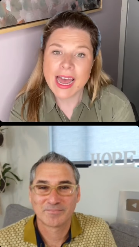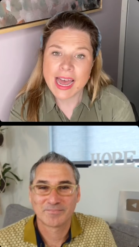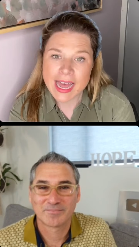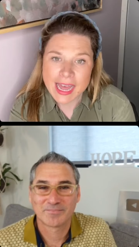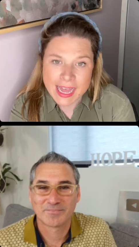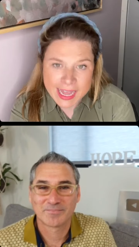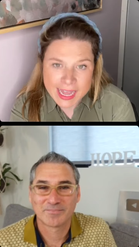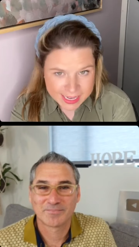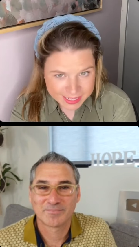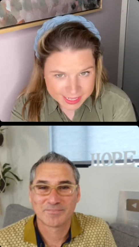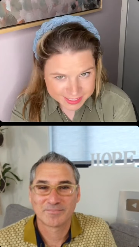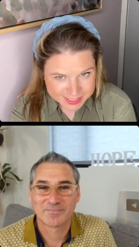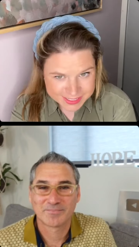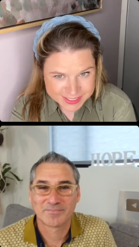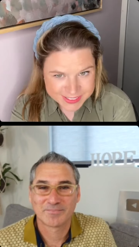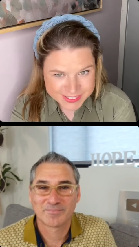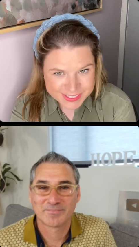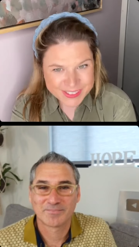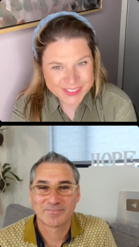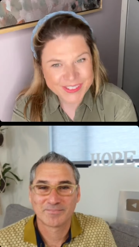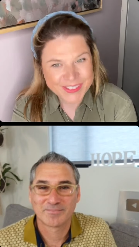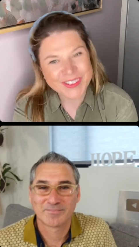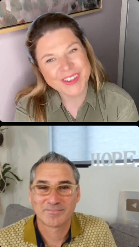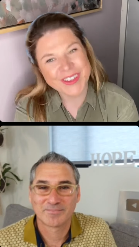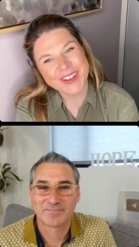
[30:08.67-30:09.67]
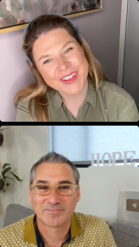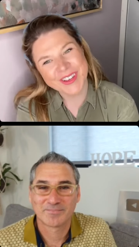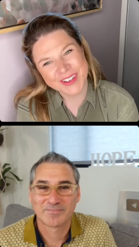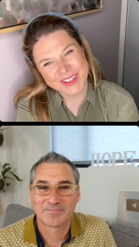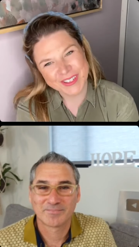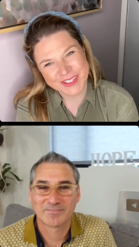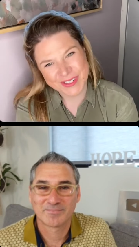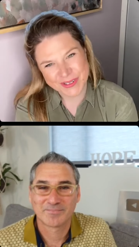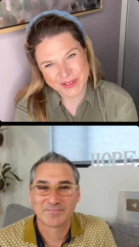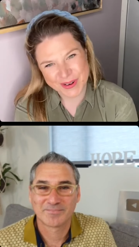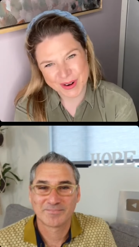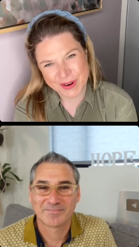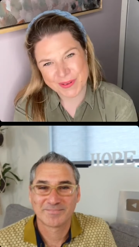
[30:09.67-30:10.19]
Speaker 1: And you can go
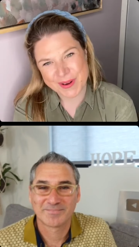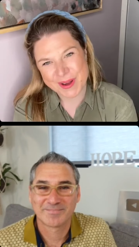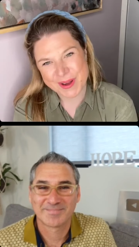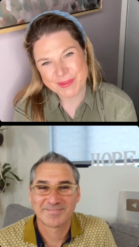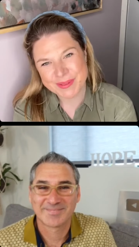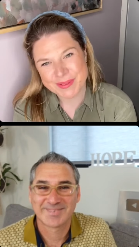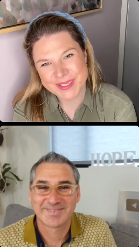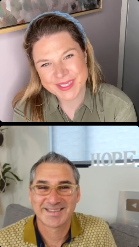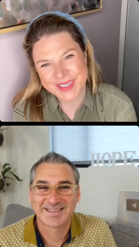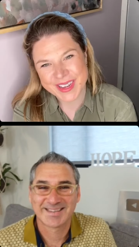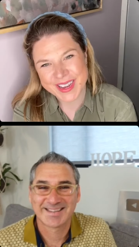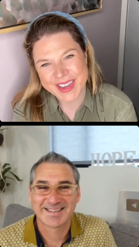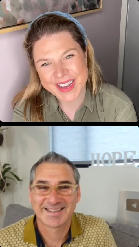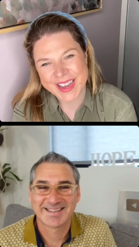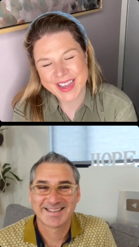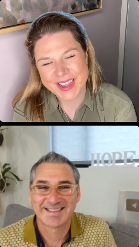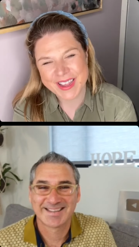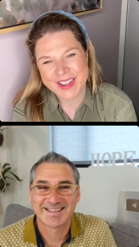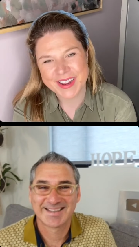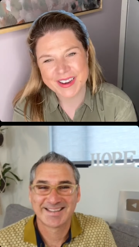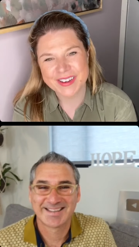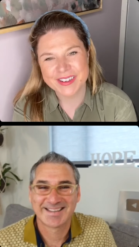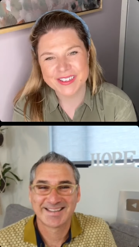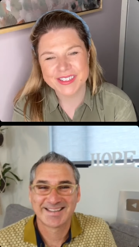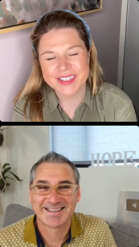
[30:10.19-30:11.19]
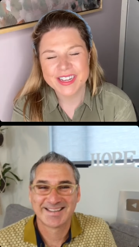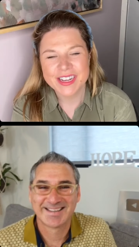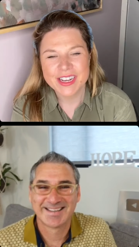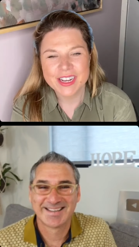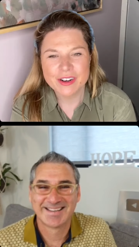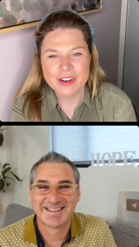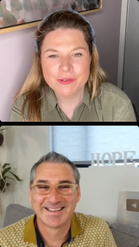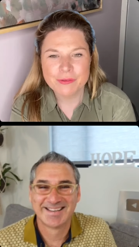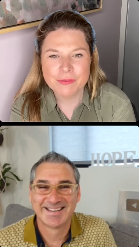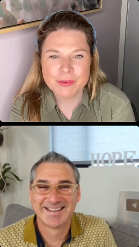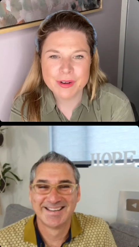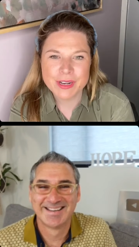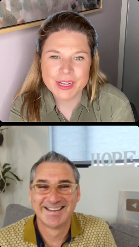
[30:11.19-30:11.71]
to our website and
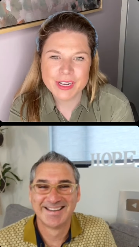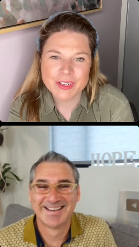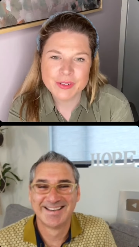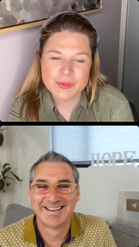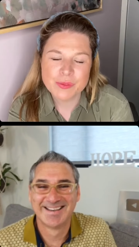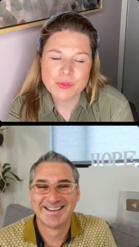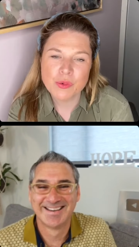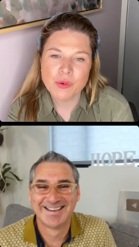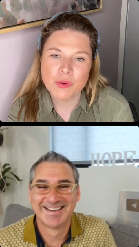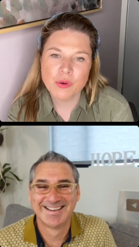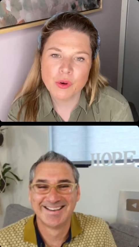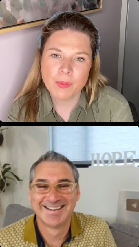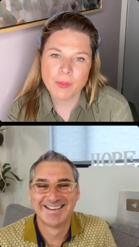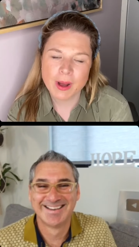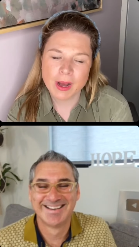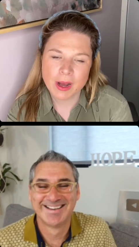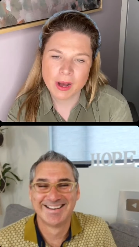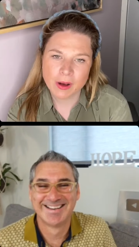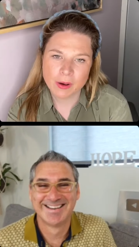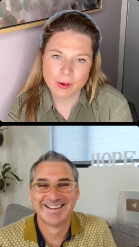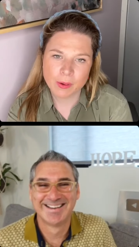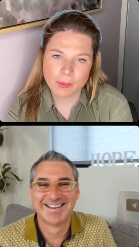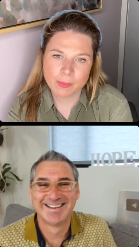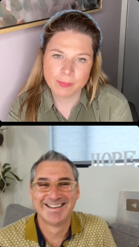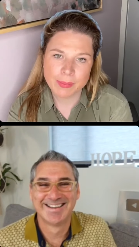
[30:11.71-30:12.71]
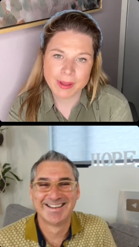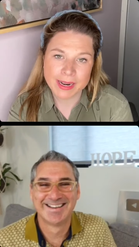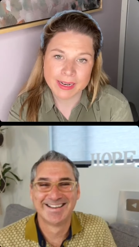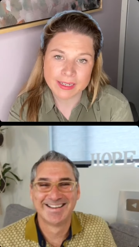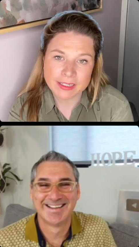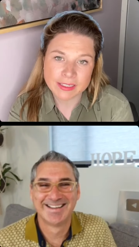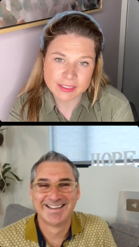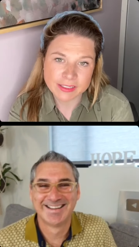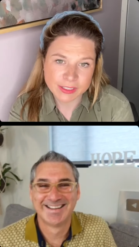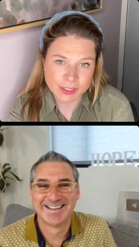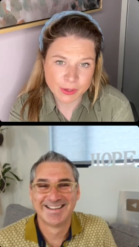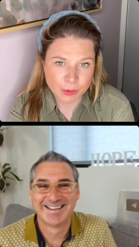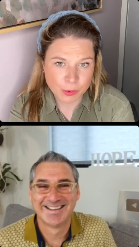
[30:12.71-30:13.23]
read more about
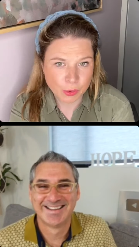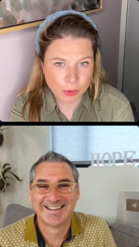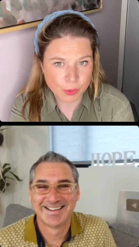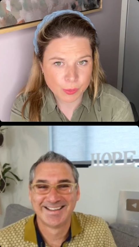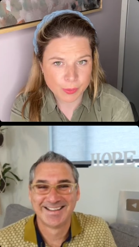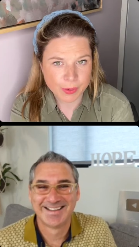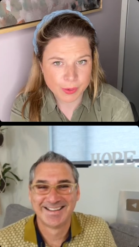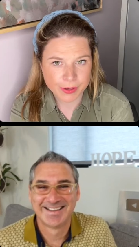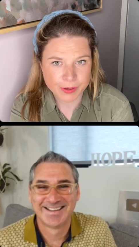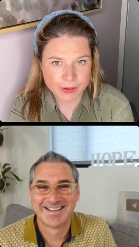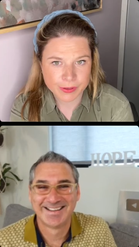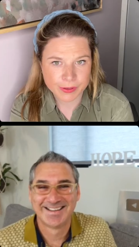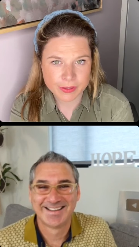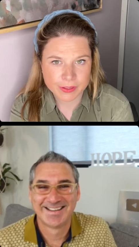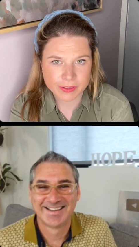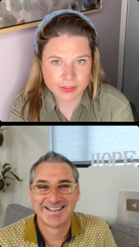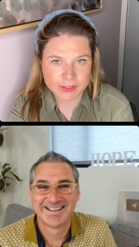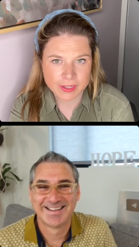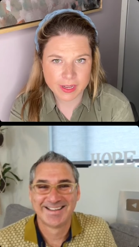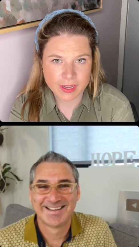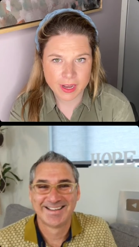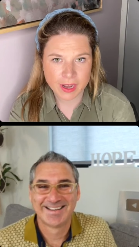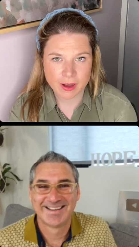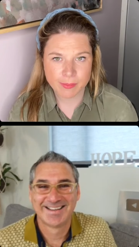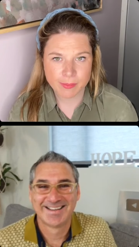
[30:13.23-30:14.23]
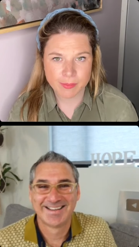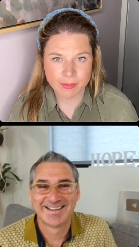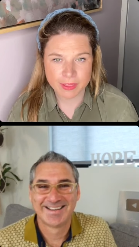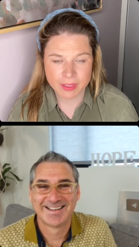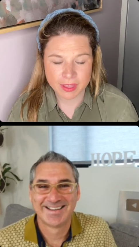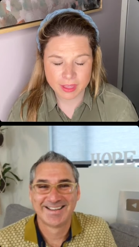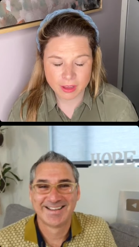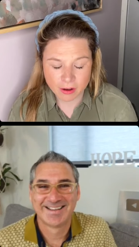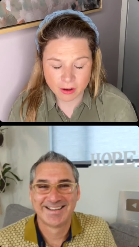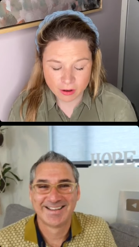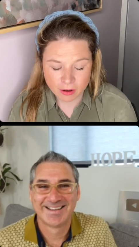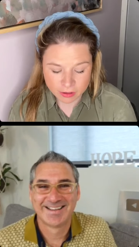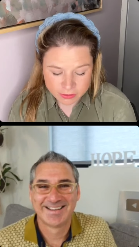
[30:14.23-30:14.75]
balancing hormones. Um,
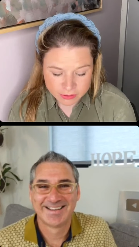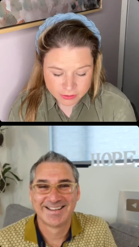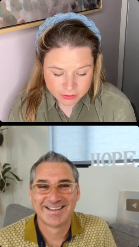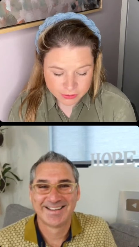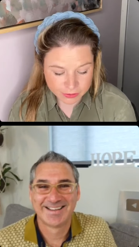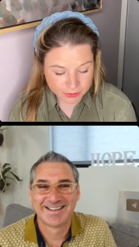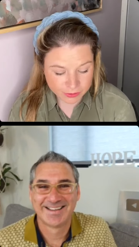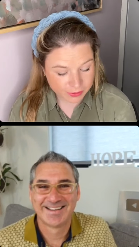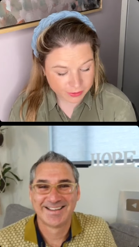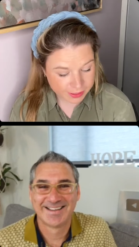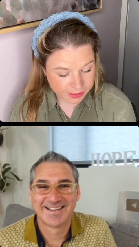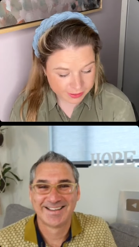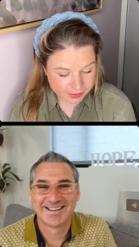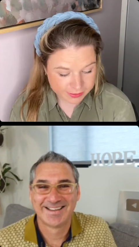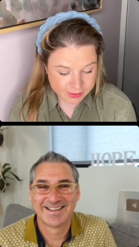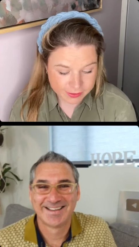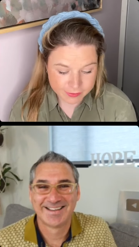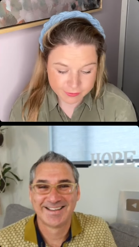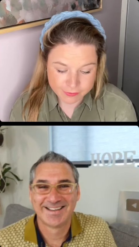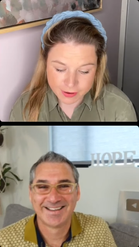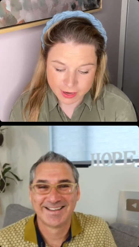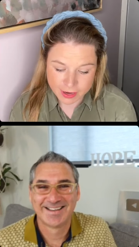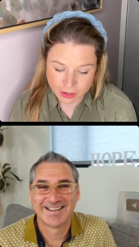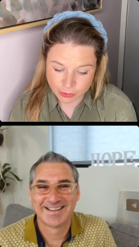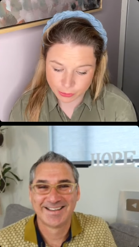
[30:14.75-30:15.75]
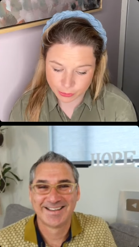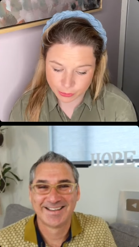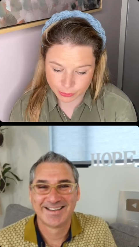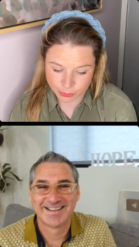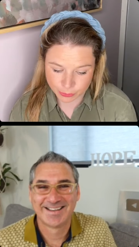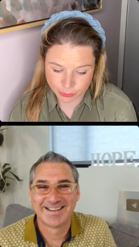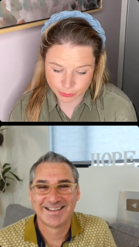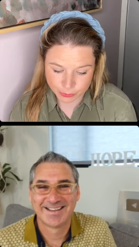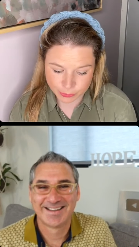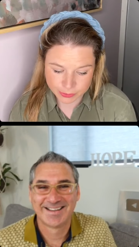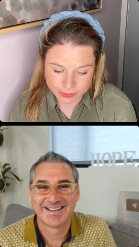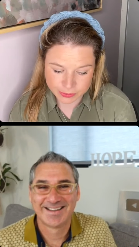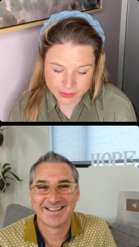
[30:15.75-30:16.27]
the article is in fact
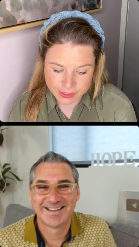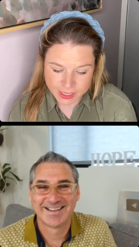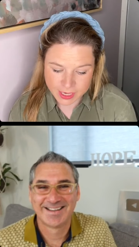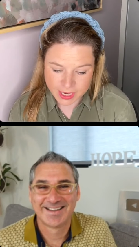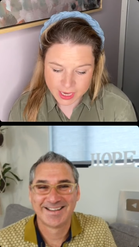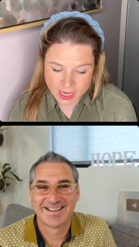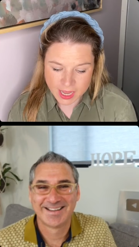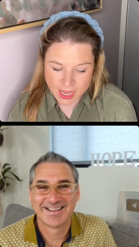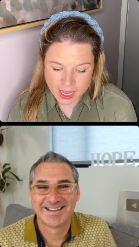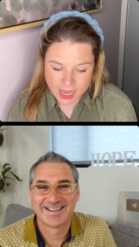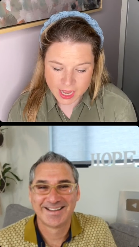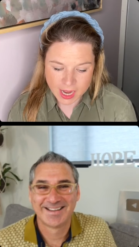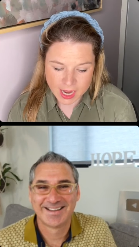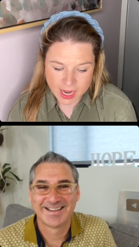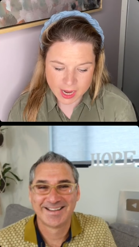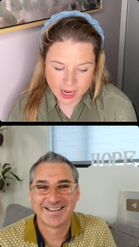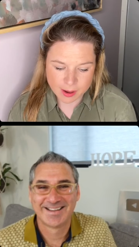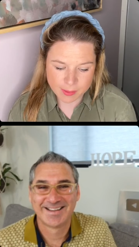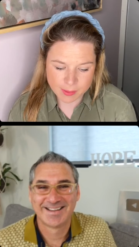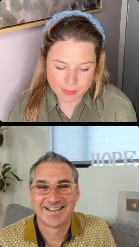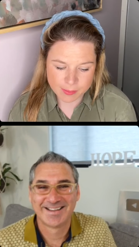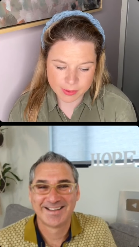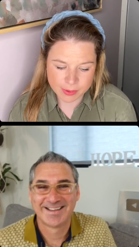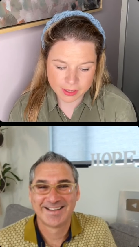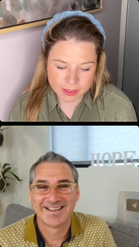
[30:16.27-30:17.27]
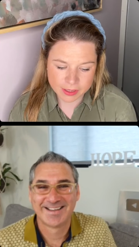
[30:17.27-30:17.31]
called um,